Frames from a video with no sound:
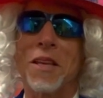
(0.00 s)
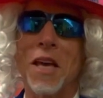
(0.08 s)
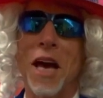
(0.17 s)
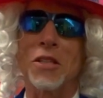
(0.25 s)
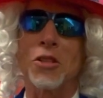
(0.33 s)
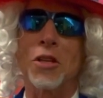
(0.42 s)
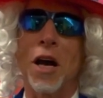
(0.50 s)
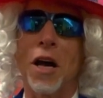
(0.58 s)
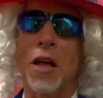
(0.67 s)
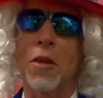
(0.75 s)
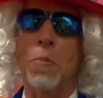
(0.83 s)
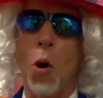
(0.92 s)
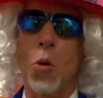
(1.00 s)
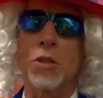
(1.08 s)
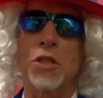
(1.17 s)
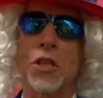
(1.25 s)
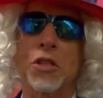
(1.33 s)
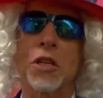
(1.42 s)
Yes, the pole
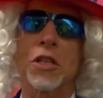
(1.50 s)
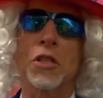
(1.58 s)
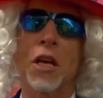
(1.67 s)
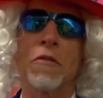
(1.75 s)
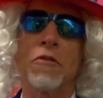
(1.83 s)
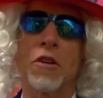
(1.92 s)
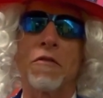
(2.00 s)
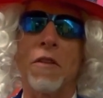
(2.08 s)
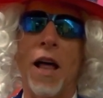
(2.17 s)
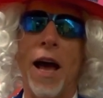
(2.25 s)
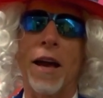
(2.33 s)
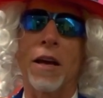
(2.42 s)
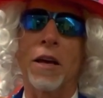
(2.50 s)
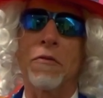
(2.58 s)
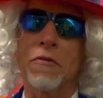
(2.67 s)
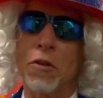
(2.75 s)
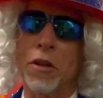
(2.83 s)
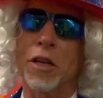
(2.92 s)
is a 16-foot flag, if
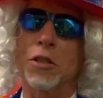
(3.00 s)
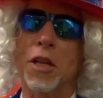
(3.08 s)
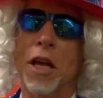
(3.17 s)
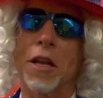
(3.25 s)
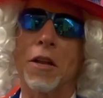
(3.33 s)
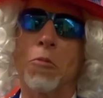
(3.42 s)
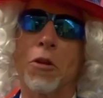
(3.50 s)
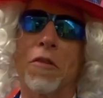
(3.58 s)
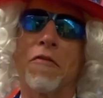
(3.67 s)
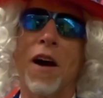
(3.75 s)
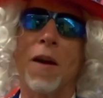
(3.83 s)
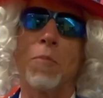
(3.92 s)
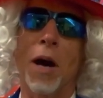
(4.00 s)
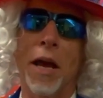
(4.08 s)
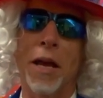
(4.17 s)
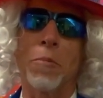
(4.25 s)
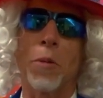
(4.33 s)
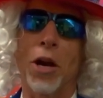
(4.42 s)
fully extended, with a
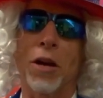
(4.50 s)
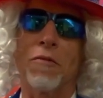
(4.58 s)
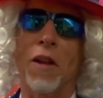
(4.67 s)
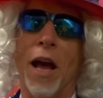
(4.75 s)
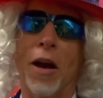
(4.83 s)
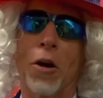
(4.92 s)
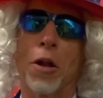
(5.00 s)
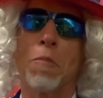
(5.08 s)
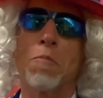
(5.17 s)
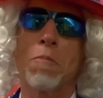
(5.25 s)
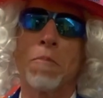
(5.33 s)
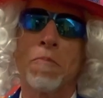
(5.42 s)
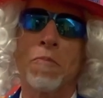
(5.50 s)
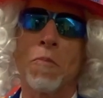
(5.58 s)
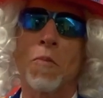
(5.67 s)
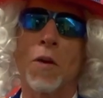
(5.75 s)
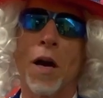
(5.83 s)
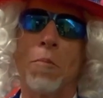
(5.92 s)
5x8 American flag on it.
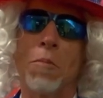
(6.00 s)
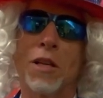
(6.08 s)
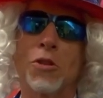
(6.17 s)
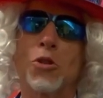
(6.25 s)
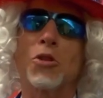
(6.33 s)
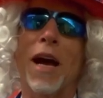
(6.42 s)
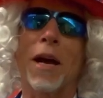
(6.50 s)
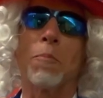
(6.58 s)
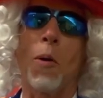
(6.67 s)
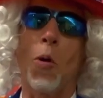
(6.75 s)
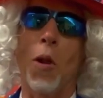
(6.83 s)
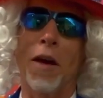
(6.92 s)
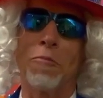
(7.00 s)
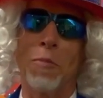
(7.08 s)
Yeah, it's the second pole I've